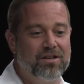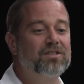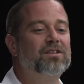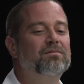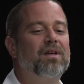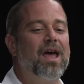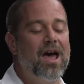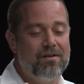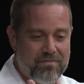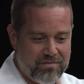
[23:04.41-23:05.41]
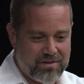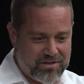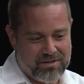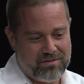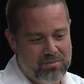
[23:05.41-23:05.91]
Does it
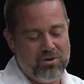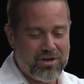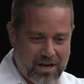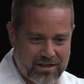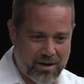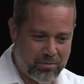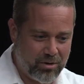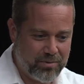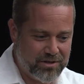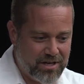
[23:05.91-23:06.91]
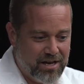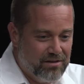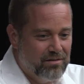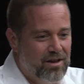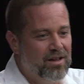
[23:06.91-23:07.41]
communicate that purpose,
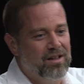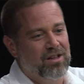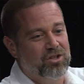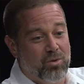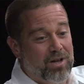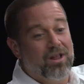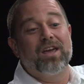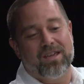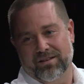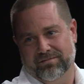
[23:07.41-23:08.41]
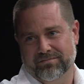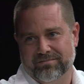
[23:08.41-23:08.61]
and do I like it?